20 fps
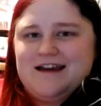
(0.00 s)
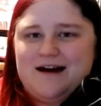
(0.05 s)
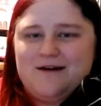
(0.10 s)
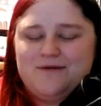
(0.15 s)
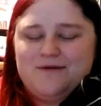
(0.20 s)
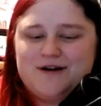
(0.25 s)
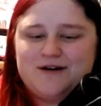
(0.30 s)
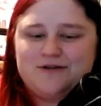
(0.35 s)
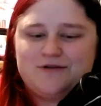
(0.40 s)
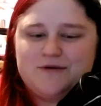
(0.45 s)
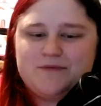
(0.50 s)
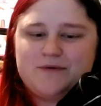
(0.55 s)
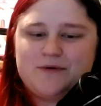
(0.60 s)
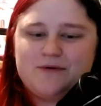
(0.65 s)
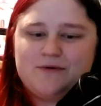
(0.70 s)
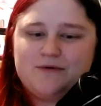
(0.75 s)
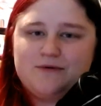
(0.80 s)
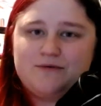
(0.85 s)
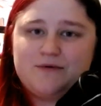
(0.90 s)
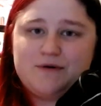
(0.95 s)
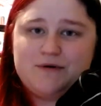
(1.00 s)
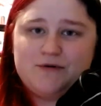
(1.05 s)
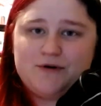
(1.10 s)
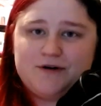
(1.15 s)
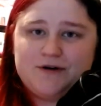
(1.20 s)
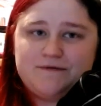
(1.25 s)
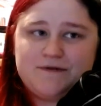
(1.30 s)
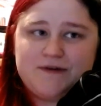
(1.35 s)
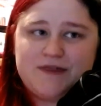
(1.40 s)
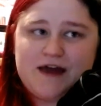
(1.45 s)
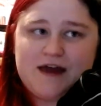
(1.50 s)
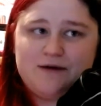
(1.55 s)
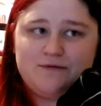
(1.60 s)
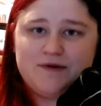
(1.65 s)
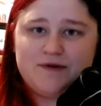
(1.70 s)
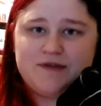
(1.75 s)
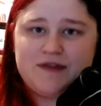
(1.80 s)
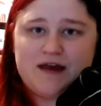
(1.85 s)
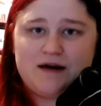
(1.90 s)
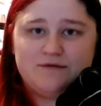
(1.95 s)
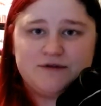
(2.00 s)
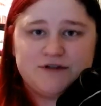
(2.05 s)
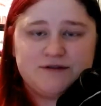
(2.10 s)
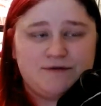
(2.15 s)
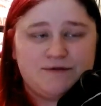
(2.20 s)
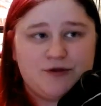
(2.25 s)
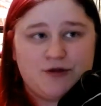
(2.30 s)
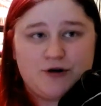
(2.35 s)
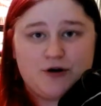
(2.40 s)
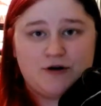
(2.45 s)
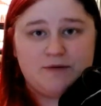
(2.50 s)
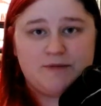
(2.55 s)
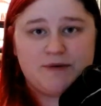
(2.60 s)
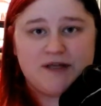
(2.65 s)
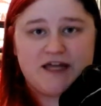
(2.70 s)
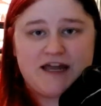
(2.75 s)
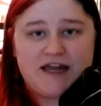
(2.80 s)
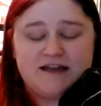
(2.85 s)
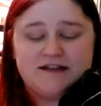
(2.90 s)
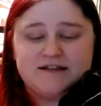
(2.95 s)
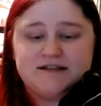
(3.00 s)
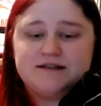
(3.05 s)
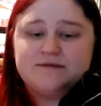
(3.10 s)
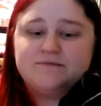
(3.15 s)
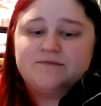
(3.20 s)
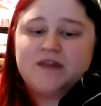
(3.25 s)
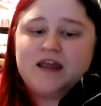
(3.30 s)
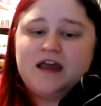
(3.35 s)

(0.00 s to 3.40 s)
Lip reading: I won a group reward for that one. That was for 3rd place.